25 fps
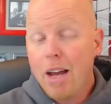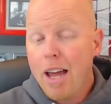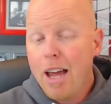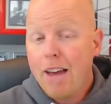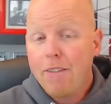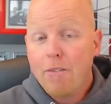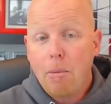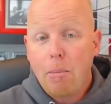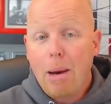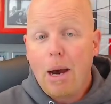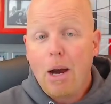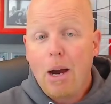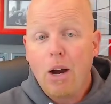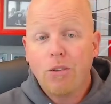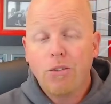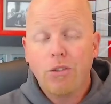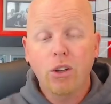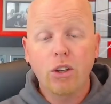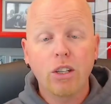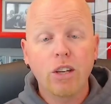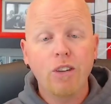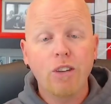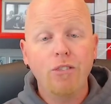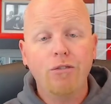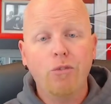a powerful
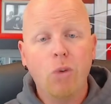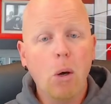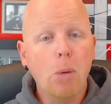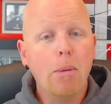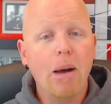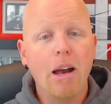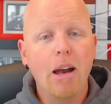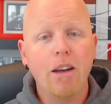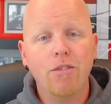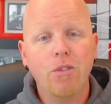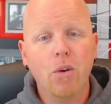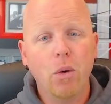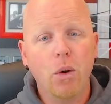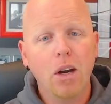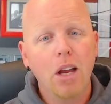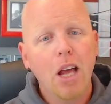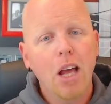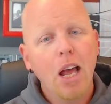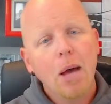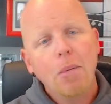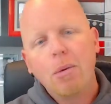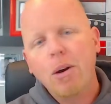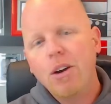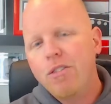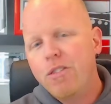looking 4x4,
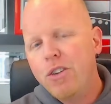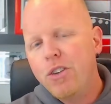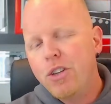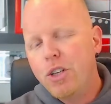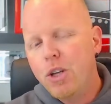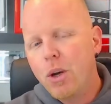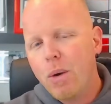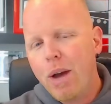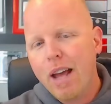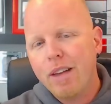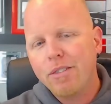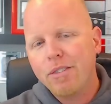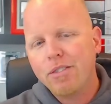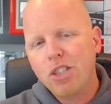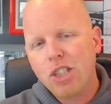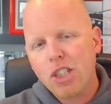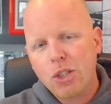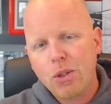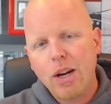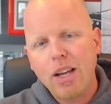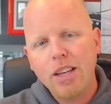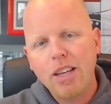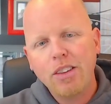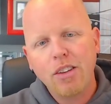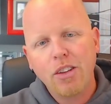but if you don't have
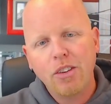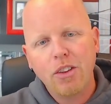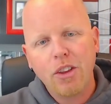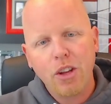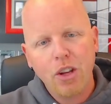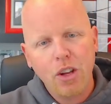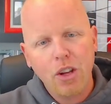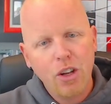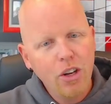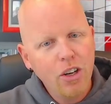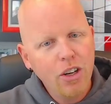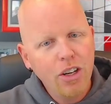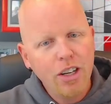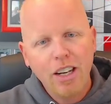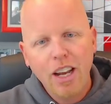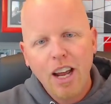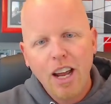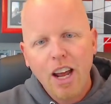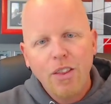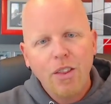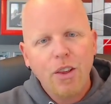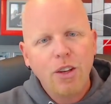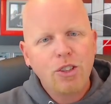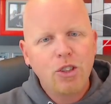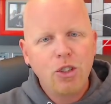strength under the hood,
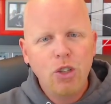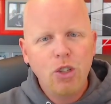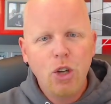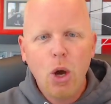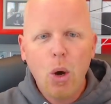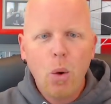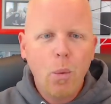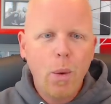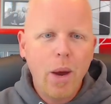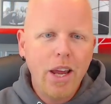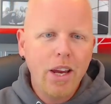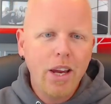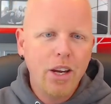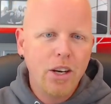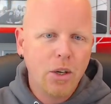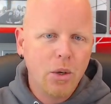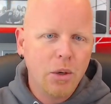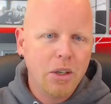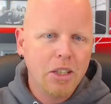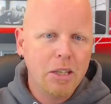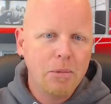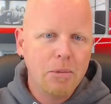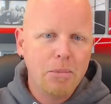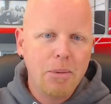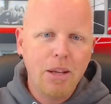there's no way you're
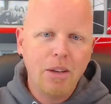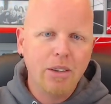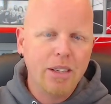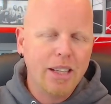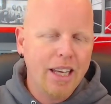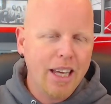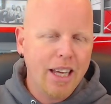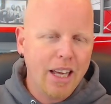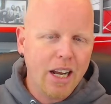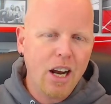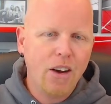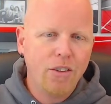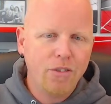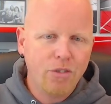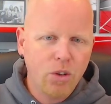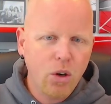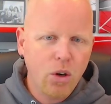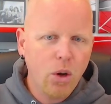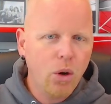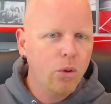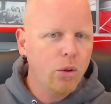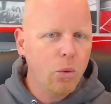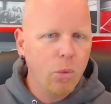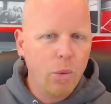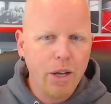going to be able to get
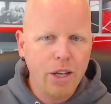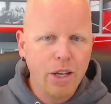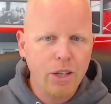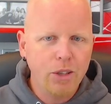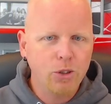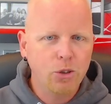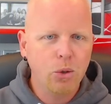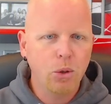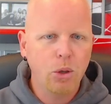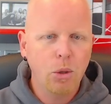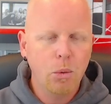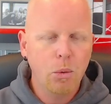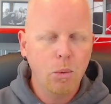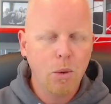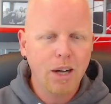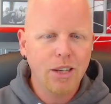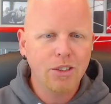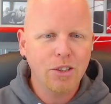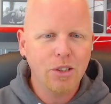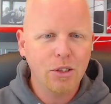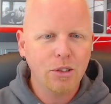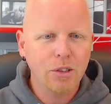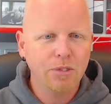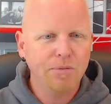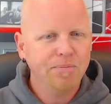off-road the way you truly want
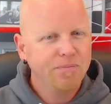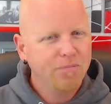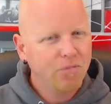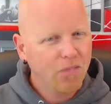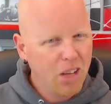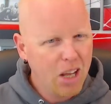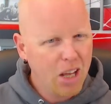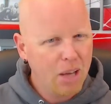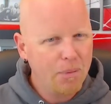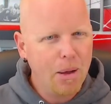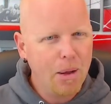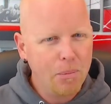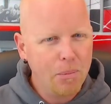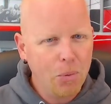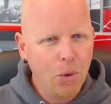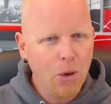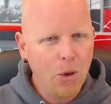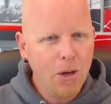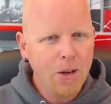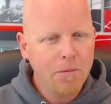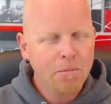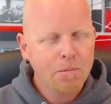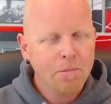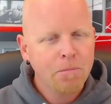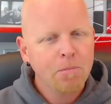to. Get my
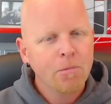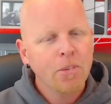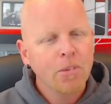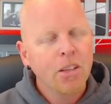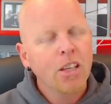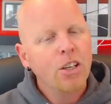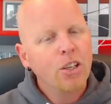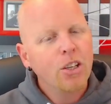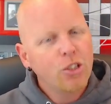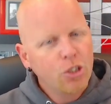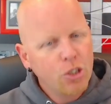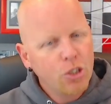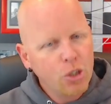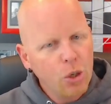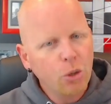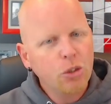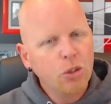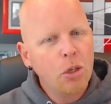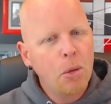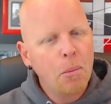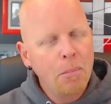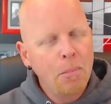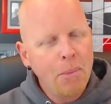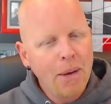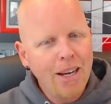point? Your
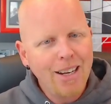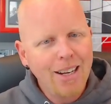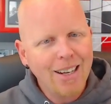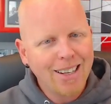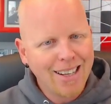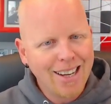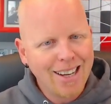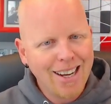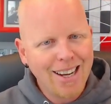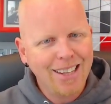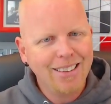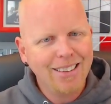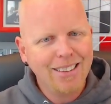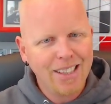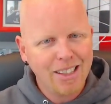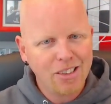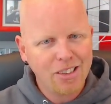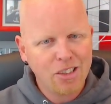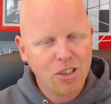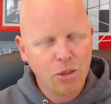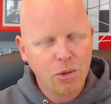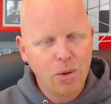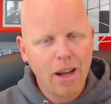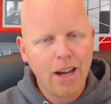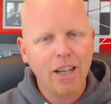social media content
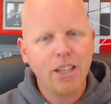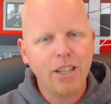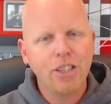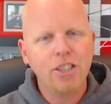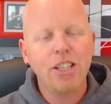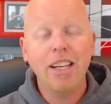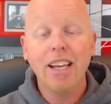strategy